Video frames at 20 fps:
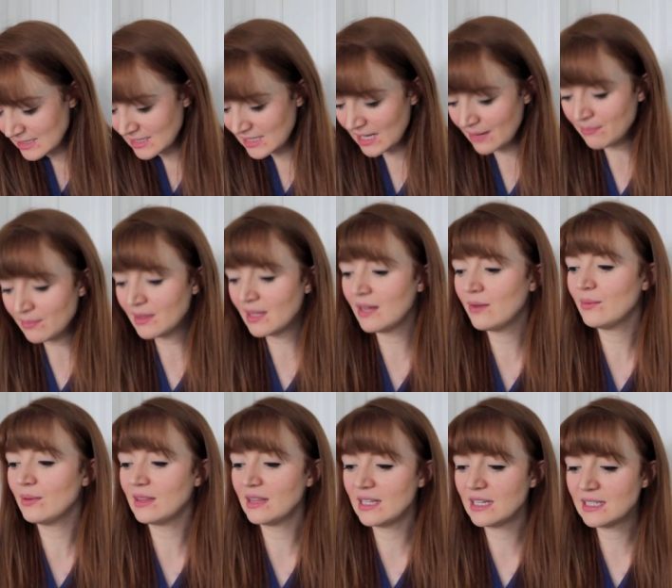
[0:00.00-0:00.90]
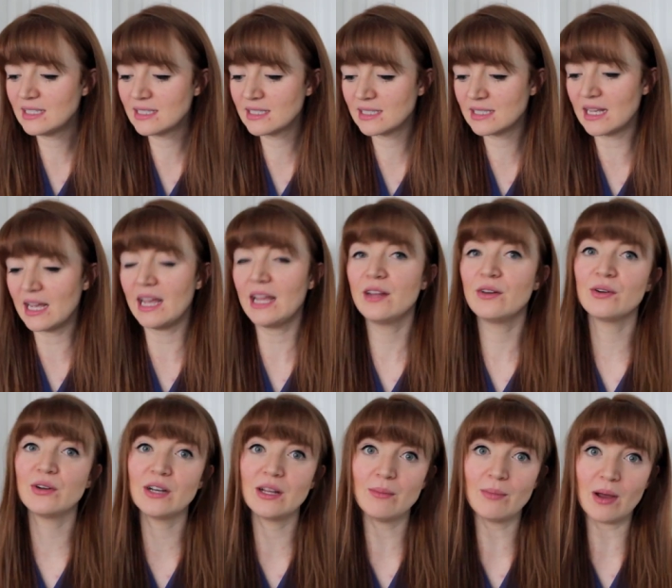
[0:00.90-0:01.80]
Same thing with this. I
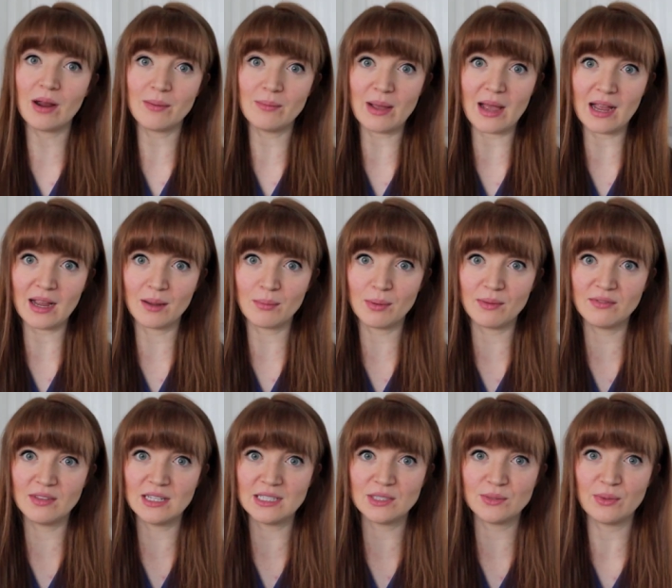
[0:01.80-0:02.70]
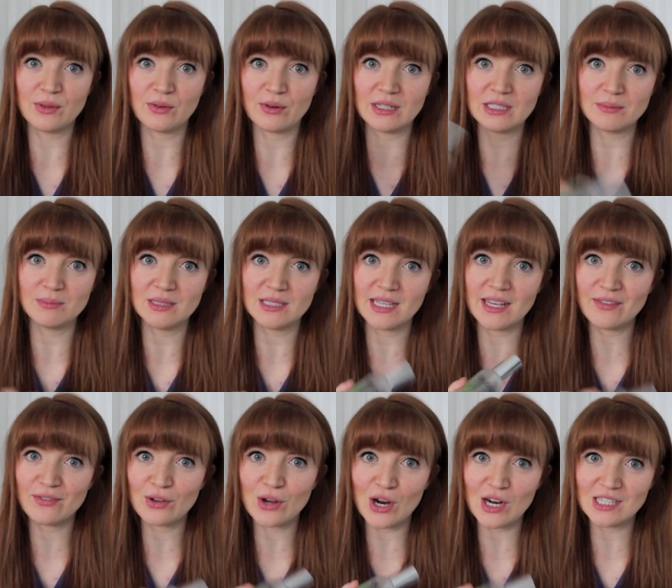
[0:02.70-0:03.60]
had already bought a backup of this with Christmas
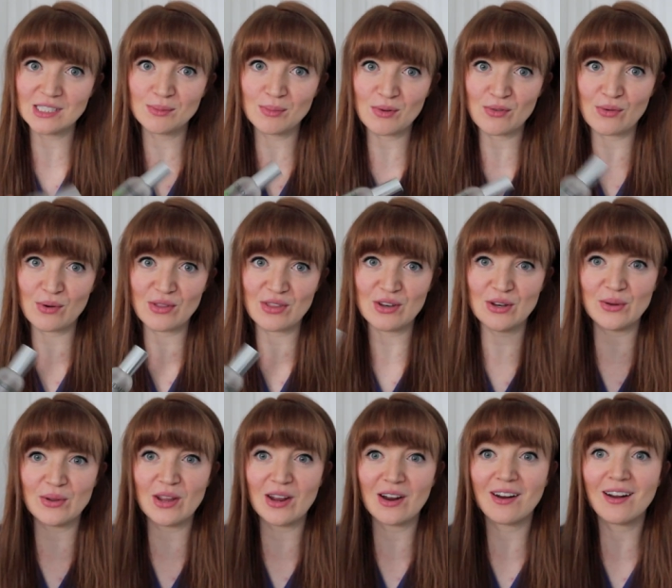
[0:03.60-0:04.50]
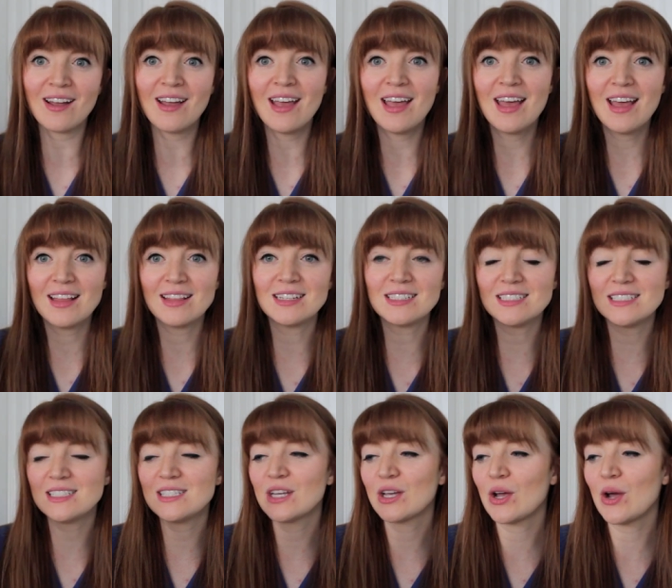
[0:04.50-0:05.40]
gift cards before the New Year.
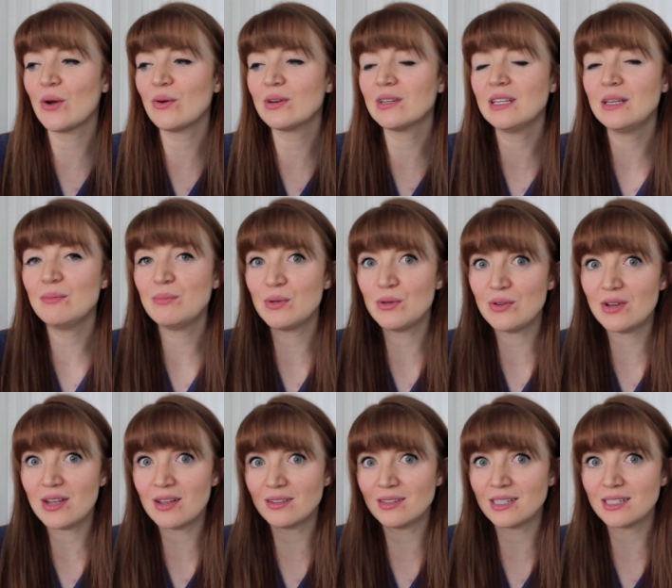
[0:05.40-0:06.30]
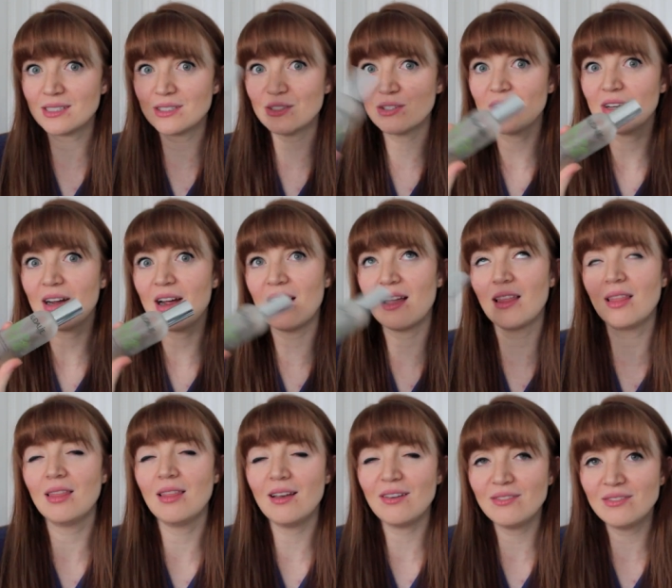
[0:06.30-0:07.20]
This is the Caudalie Beauty Elixir. I
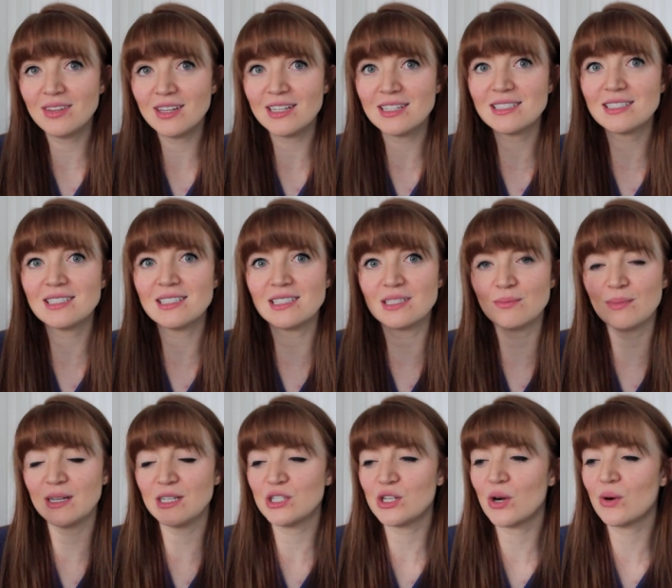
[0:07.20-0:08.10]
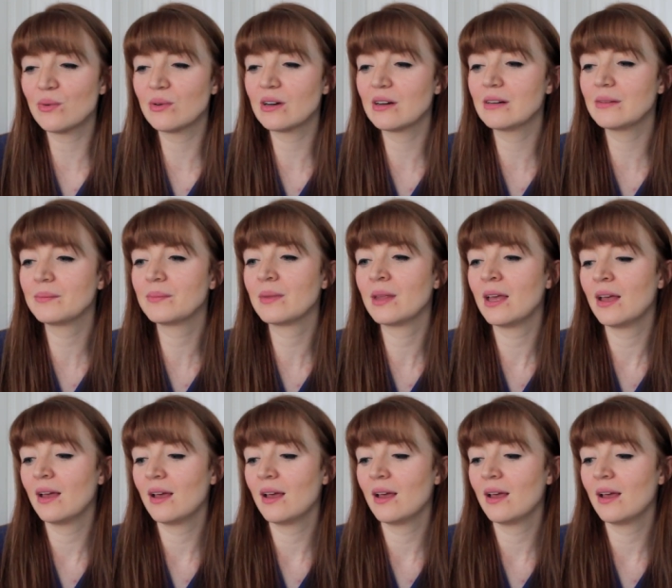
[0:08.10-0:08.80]
love this. It's my toner.